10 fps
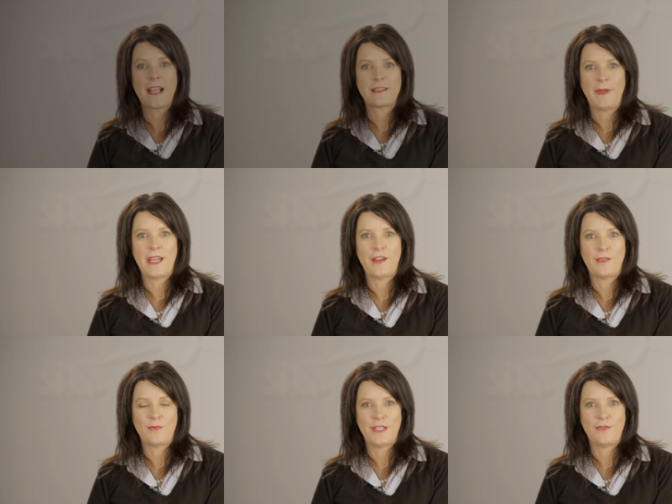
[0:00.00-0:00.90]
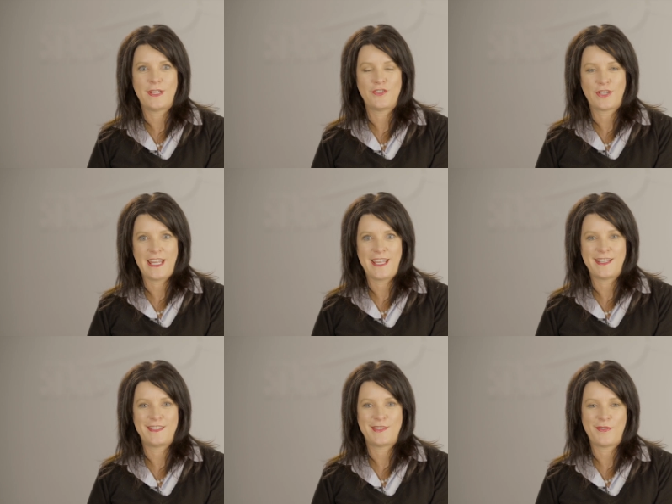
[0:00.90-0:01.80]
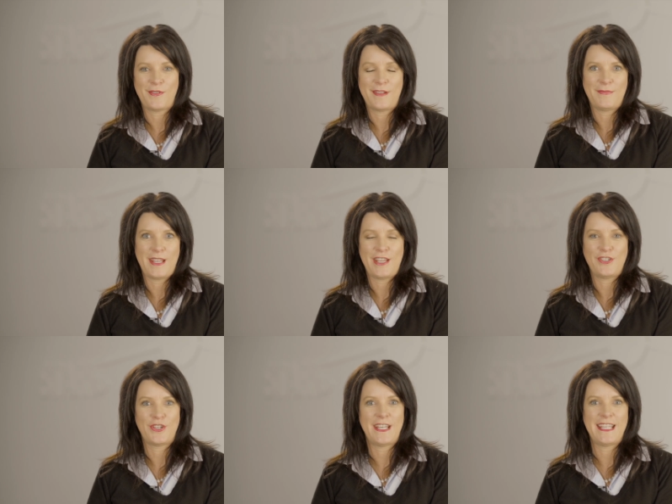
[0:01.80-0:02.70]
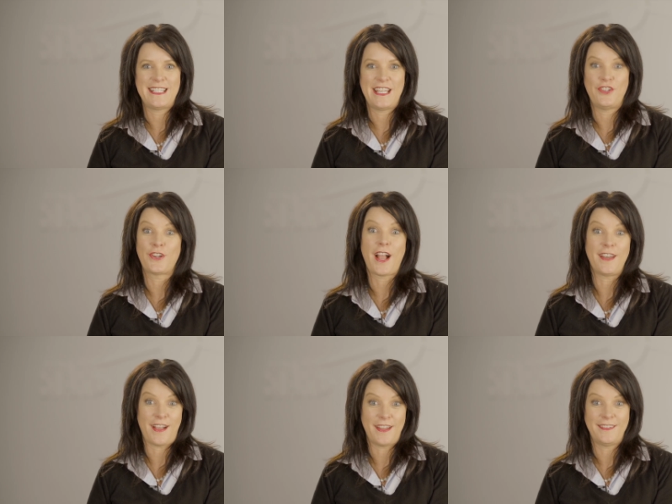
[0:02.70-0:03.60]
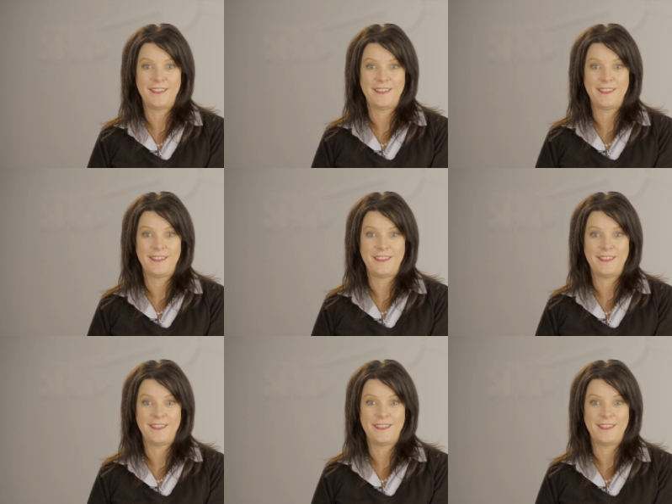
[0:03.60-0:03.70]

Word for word: As a parent, when you raise your kids and they turn eighteen, you're not done.